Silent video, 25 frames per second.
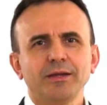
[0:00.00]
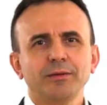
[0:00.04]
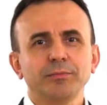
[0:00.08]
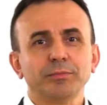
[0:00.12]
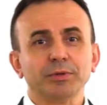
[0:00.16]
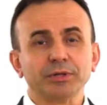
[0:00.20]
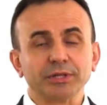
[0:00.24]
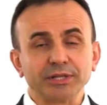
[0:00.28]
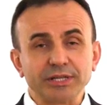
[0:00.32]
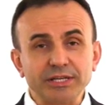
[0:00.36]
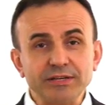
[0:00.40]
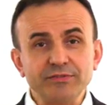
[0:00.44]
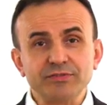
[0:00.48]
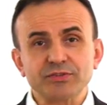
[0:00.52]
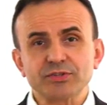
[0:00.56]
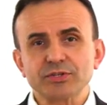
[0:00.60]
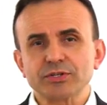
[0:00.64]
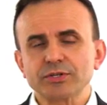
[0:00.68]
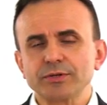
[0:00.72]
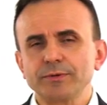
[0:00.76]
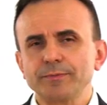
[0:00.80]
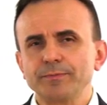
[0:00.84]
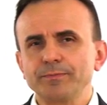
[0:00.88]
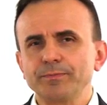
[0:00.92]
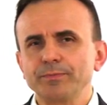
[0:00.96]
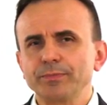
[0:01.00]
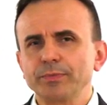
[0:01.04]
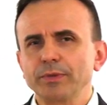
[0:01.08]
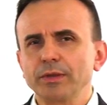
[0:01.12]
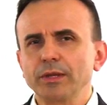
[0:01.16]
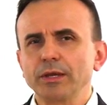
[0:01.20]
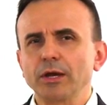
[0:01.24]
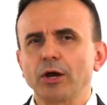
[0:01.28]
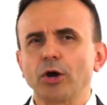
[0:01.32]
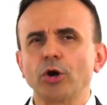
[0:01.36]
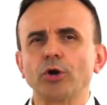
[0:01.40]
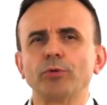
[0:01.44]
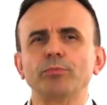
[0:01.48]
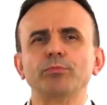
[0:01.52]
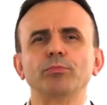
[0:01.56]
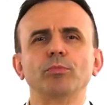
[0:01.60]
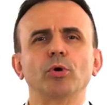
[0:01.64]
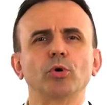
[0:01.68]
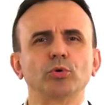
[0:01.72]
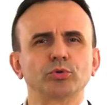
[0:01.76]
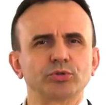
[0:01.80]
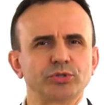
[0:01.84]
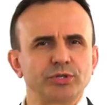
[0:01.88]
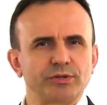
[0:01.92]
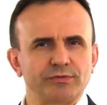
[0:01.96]
Beliefs are
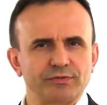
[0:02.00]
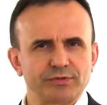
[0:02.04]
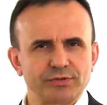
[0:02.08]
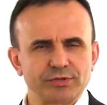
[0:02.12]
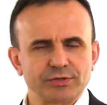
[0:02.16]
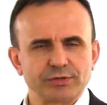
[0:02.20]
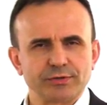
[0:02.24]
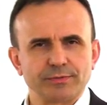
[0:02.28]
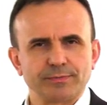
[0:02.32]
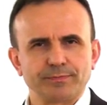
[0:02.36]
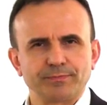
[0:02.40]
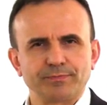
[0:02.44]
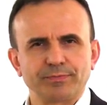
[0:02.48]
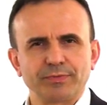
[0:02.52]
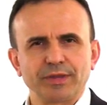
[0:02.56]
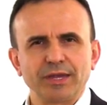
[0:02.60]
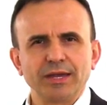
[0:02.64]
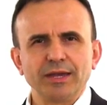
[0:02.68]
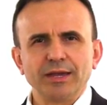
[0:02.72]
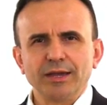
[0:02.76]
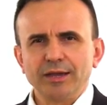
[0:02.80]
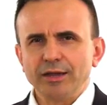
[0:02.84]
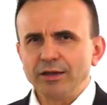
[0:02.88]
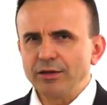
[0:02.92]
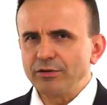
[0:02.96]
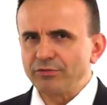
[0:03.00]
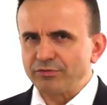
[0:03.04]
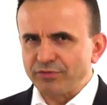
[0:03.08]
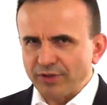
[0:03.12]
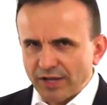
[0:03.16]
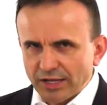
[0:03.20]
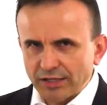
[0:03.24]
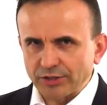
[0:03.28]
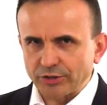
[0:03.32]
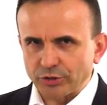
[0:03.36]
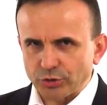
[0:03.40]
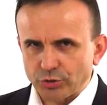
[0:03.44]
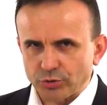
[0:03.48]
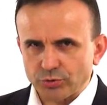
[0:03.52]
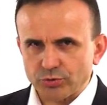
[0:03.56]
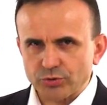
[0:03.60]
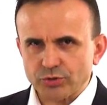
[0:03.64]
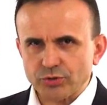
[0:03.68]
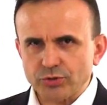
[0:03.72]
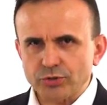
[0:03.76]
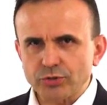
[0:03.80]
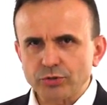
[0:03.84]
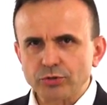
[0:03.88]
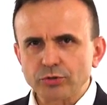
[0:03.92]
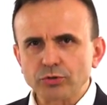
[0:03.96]
motives,
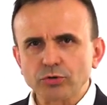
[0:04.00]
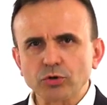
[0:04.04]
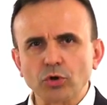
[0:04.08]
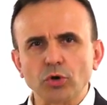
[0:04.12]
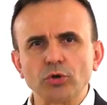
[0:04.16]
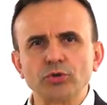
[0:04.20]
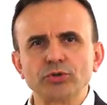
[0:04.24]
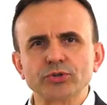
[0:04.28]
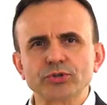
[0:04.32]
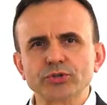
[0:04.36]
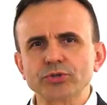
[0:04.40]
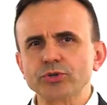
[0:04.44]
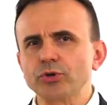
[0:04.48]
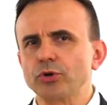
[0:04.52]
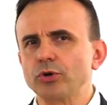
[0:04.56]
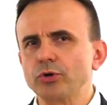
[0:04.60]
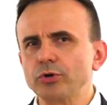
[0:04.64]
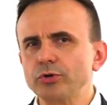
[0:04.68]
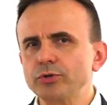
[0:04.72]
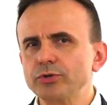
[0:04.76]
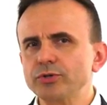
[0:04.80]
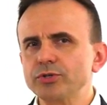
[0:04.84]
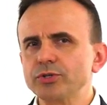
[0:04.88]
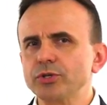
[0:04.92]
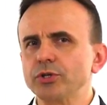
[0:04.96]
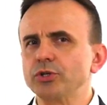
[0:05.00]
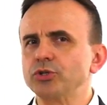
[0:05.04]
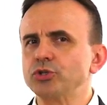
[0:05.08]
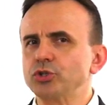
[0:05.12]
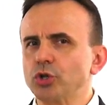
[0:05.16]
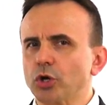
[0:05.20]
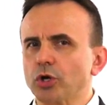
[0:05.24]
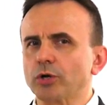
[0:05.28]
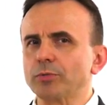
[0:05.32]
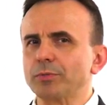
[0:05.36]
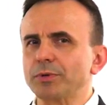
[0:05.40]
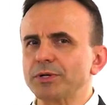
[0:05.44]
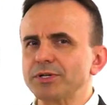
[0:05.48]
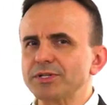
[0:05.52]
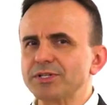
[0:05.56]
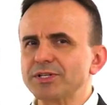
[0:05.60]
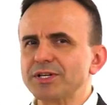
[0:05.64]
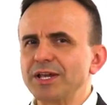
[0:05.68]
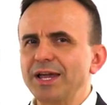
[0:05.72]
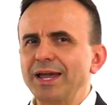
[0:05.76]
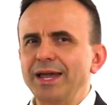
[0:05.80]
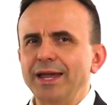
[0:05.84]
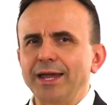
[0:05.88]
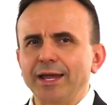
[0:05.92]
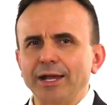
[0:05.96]
values, concerns and dogmas
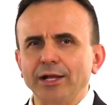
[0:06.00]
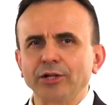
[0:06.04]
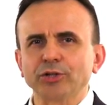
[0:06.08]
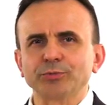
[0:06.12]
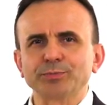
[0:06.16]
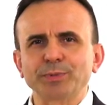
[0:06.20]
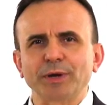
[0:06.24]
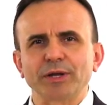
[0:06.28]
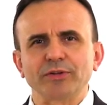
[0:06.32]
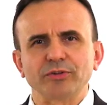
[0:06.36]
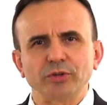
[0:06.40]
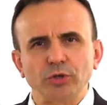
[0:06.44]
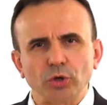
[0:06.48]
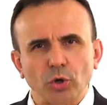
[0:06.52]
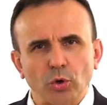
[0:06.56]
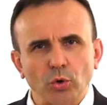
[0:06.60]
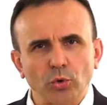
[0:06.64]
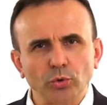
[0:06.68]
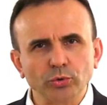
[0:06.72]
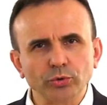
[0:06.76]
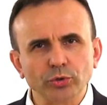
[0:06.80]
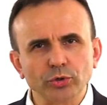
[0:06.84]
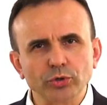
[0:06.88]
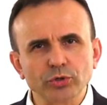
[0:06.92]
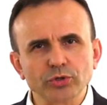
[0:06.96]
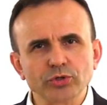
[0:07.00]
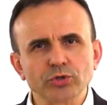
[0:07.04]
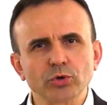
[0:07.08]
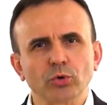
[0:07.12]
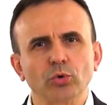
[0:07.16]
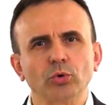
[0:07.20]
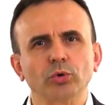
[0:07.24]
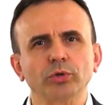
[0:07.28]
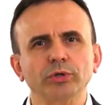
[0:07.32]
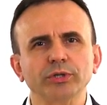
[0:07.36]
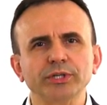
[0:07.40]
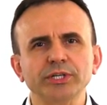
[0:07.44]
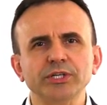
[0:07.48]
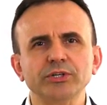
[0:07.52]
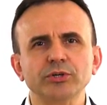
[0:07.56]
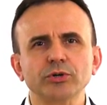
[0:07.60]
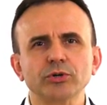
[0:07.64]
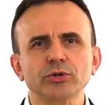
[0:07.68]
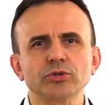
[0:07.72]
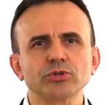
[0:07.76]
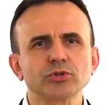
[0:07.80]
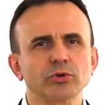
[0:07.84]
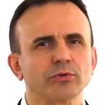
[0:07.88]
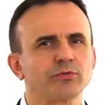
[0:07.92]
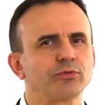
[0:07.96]
held by the owners or
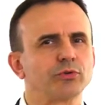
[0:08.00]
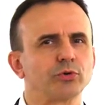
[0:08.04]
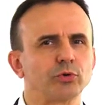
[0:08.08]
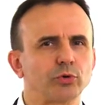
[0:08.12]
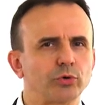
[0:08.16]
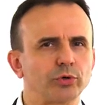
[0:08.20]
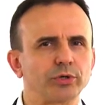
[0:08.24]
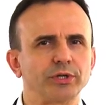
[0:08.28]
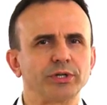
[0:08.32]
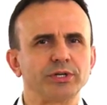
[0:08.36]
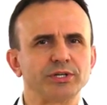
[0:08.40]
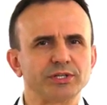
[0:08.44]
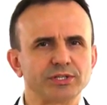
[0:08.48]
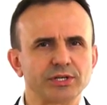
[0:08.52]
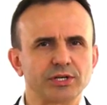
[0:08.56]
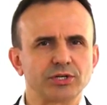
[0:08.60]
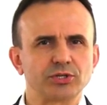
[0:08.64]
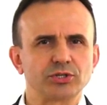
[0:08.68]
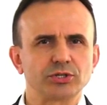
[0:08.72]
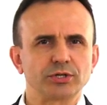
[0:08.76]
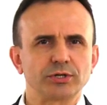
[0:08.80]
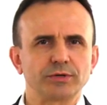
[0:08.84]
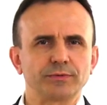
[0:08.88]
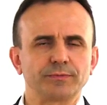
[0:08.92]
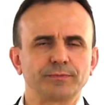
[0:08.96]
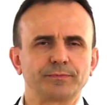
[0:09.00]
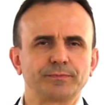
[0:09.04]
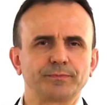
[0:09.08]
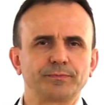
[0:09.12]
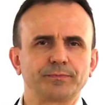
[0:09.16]
leaders of an organization.